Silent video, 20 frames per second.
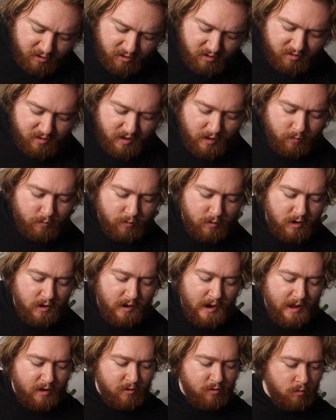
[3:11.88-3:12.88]
do the same for the
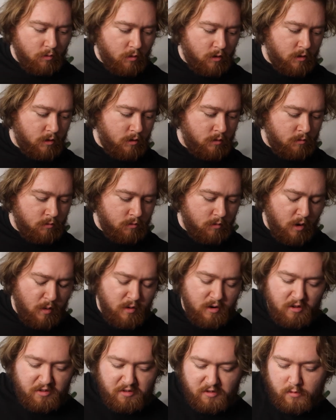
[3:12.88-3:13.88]
next one. No,
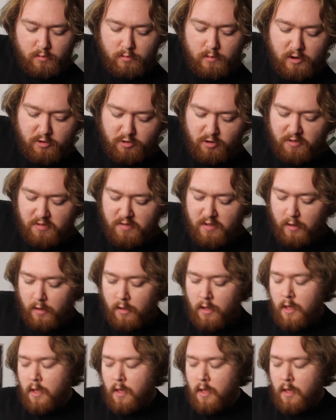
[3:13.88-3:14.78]
it doesn't. Interesting.